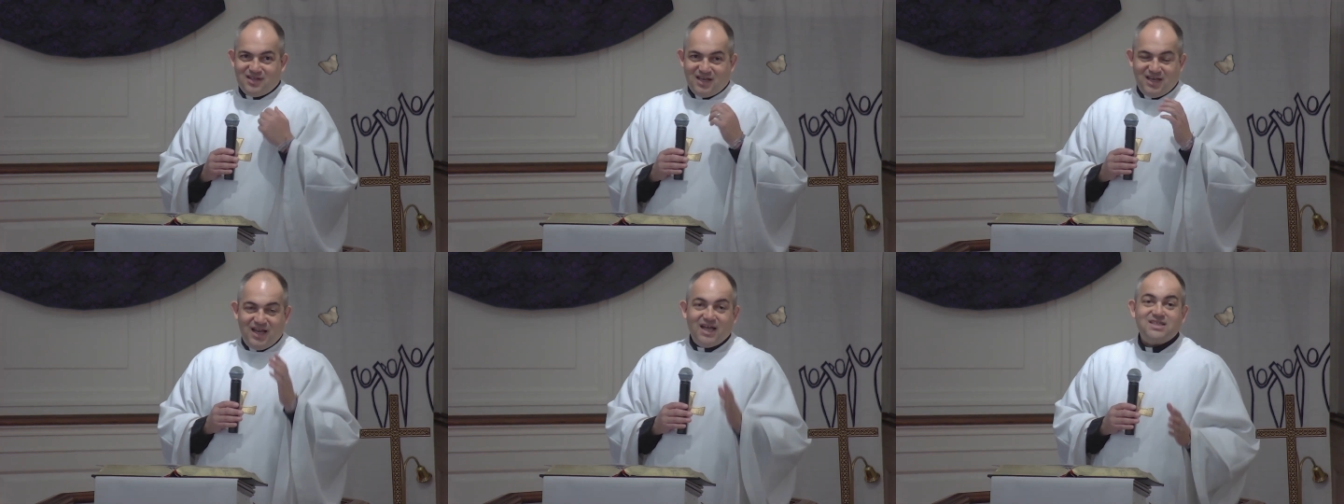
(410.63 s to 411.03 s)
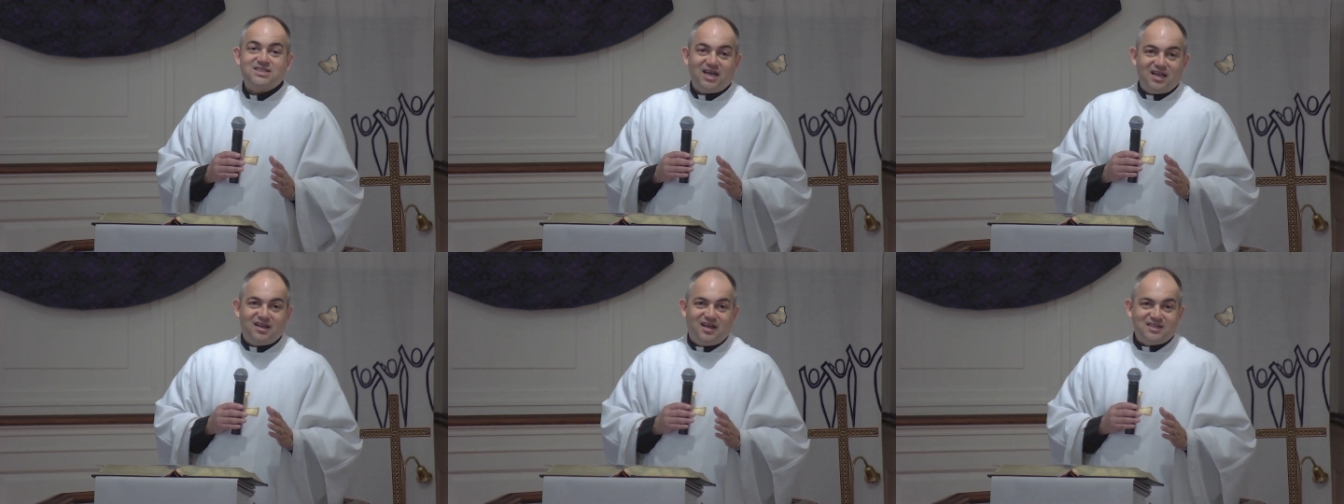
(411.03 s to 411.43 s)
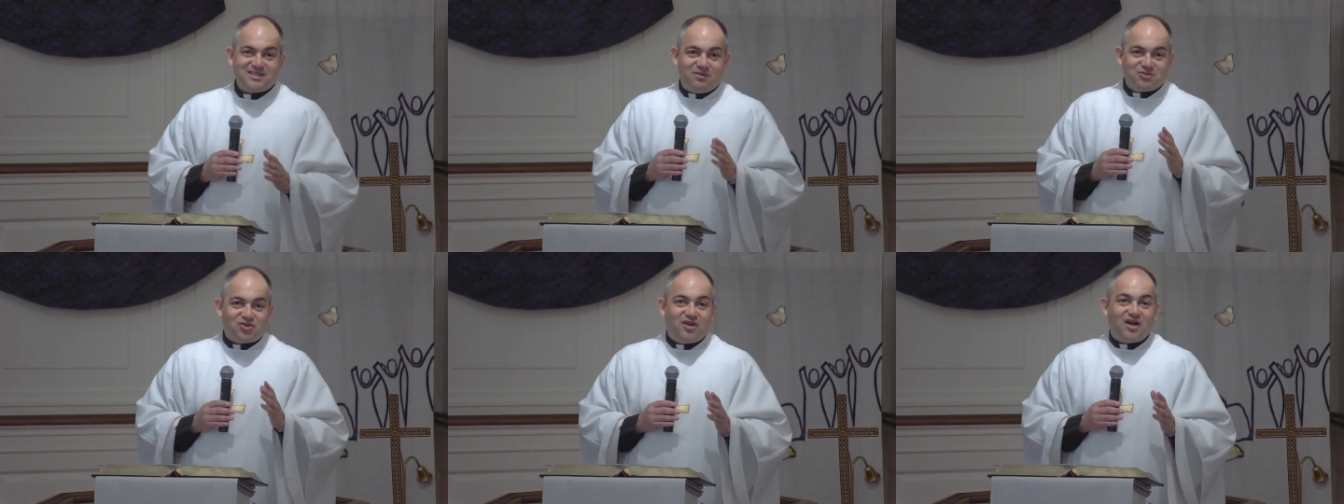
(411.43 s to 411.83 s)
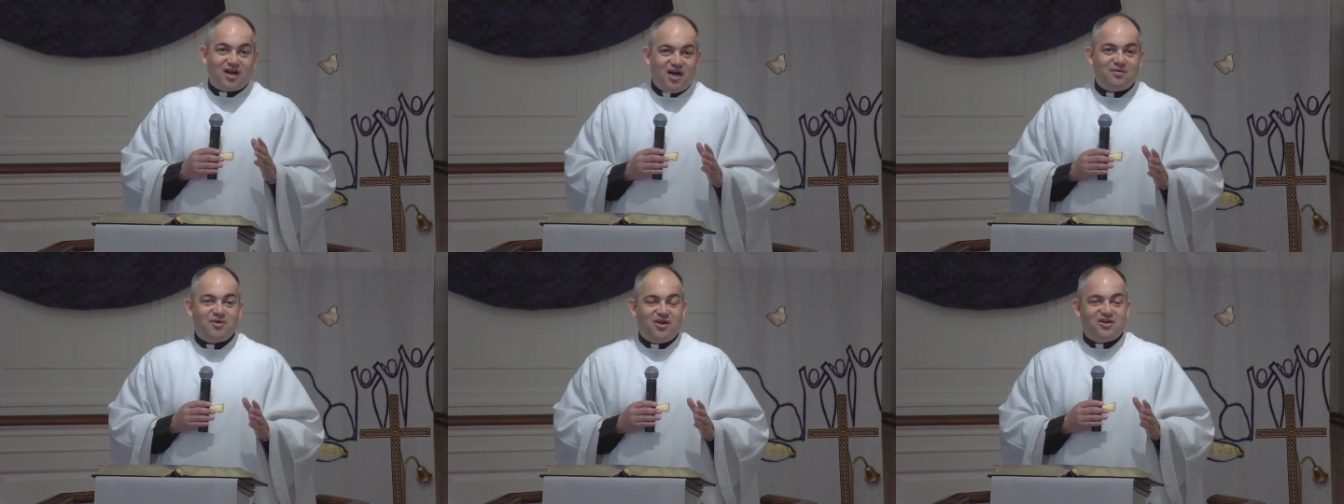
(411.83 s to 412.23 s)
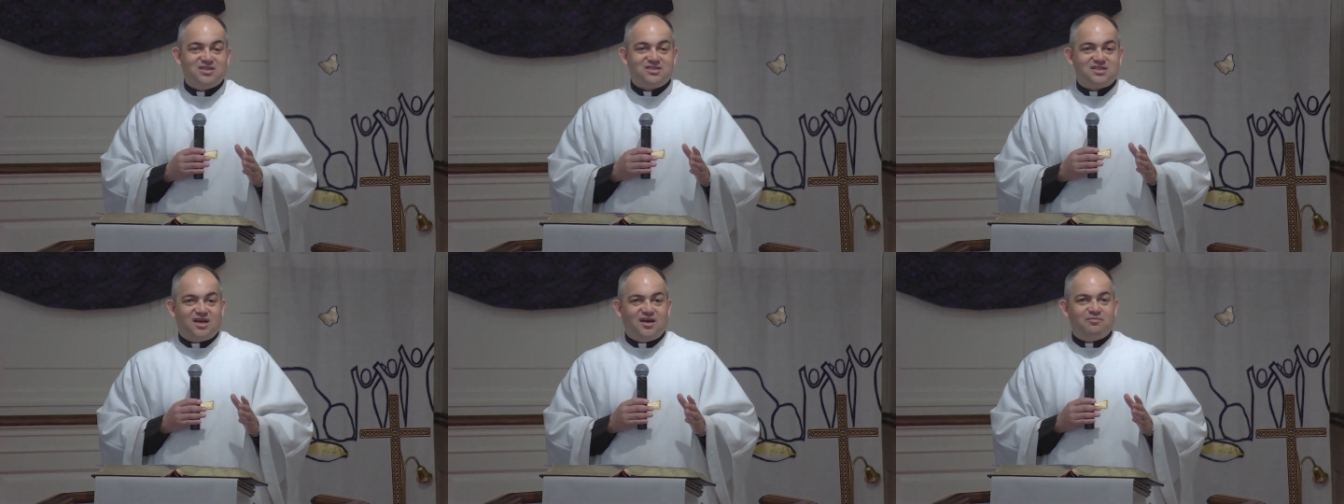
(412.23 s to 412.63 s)
that next Sunday, someone's going to come here
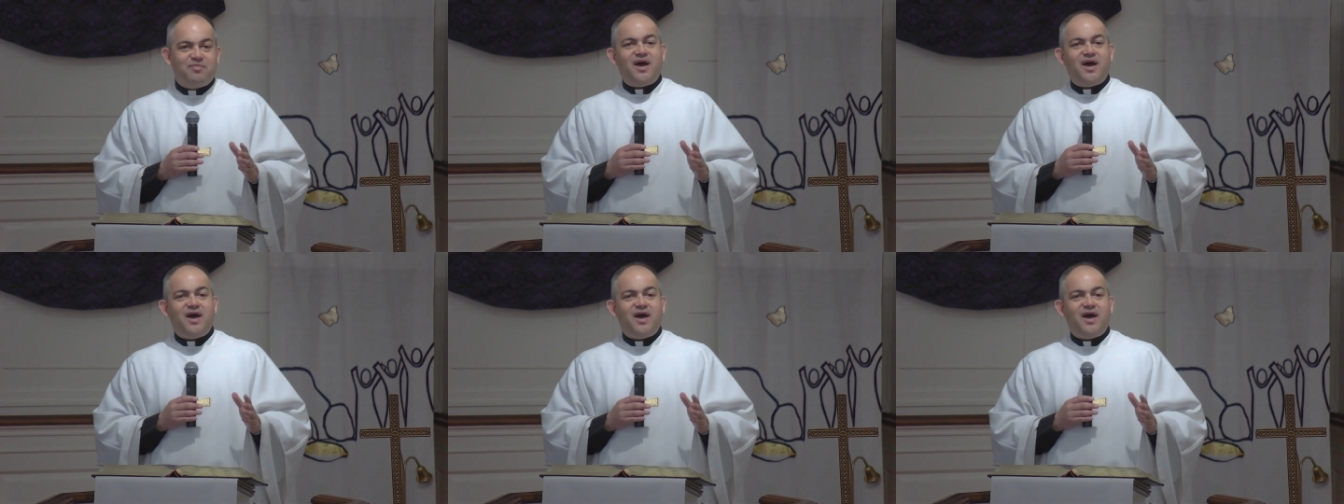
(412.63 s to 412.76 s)
and say,